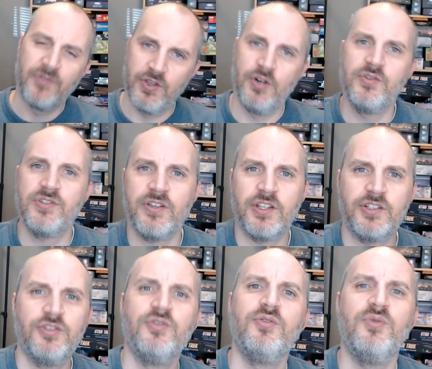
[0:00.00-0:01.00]
Those are the
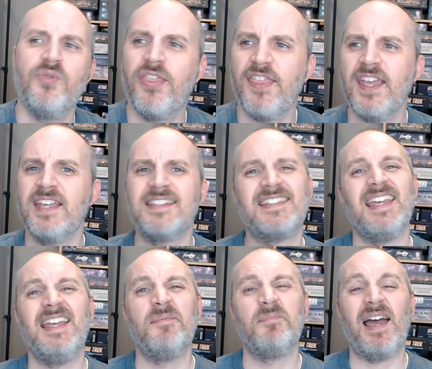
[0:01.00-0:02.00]
two things
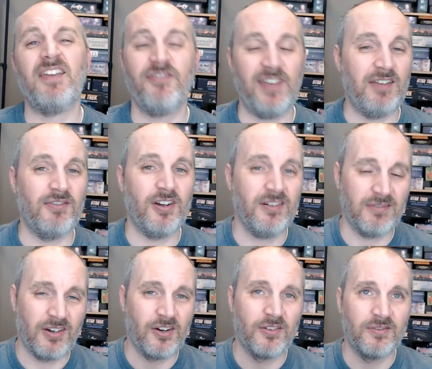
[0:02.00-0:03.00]
in my favor,
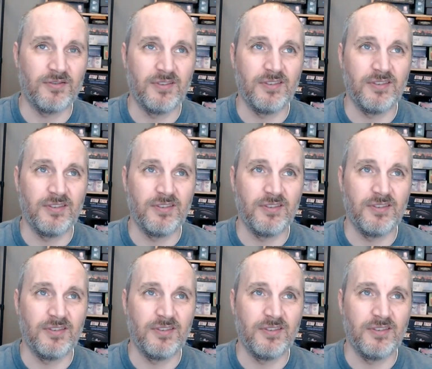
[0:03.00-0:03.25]
or